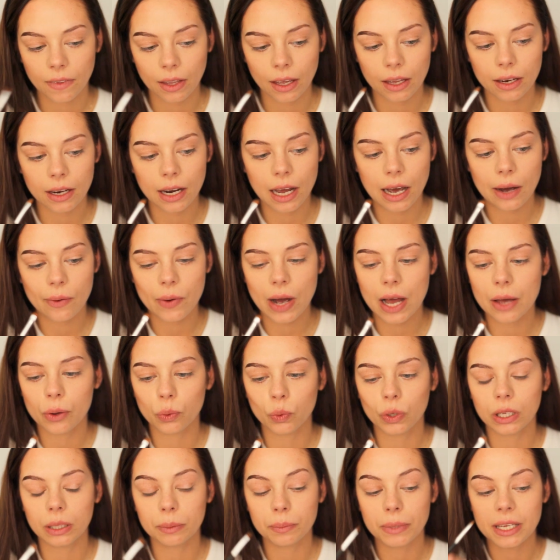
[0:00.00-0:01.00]
And now I
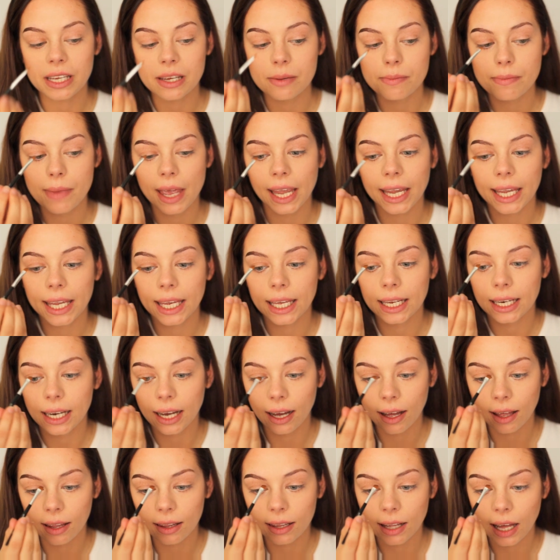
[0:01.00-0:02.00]
will be making
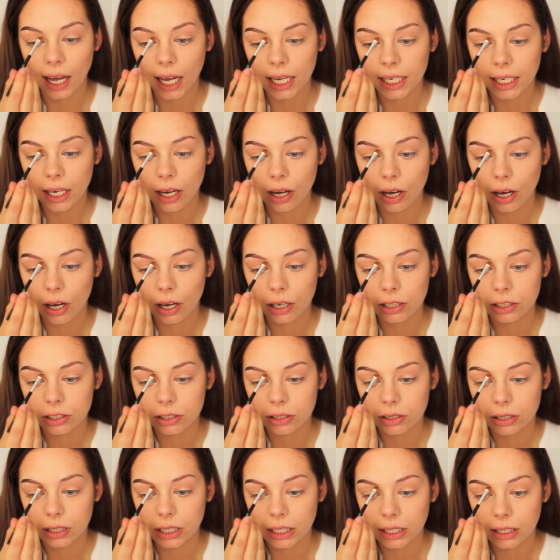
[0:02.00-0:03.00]
a line
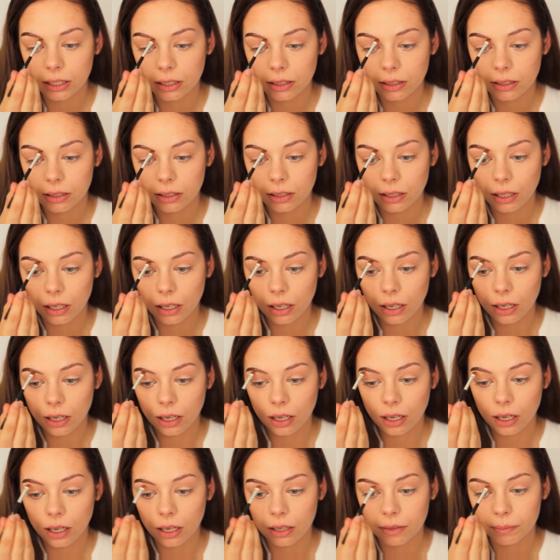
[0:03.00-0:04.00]
underneath
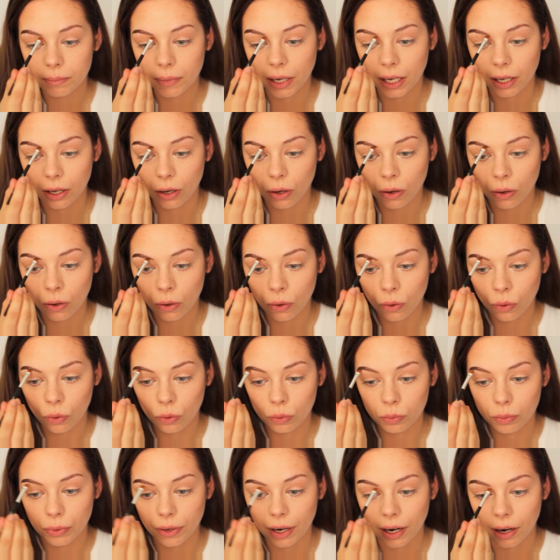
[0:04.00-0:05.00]
my
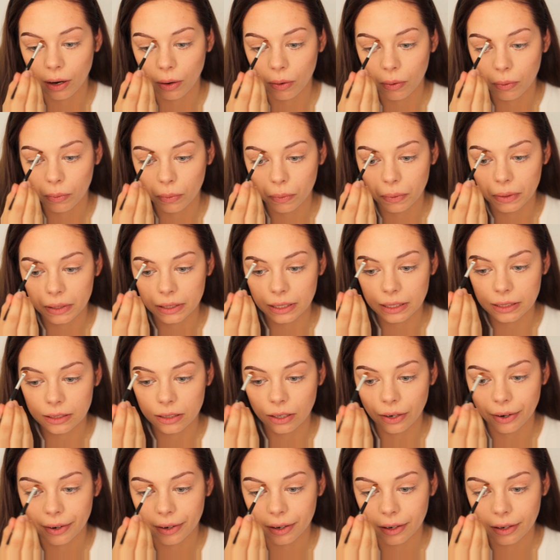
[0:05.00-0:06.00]
whole brow with the
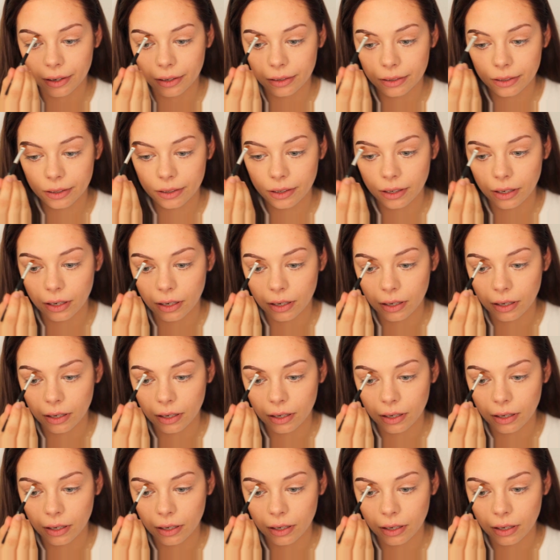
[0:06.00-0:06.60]
dark color.